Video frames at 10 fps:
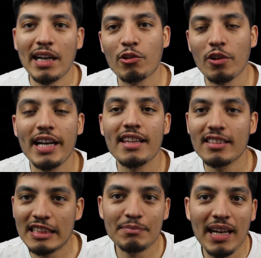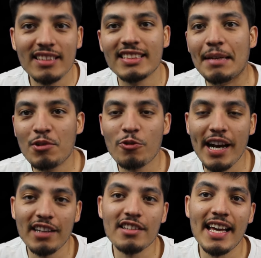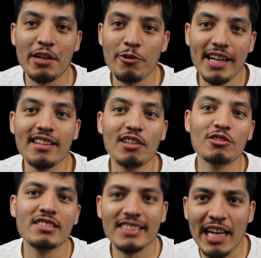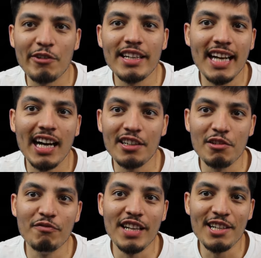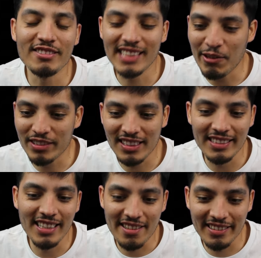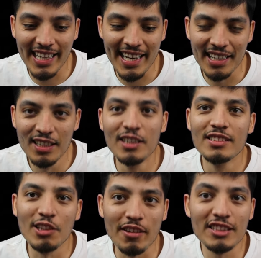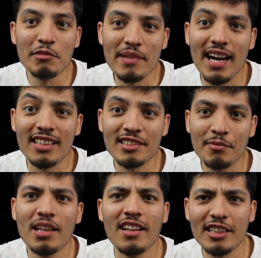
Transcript: And by the way, this is by the same creator that created those scary Caillou videos that we seen the other day. So this should be awesome.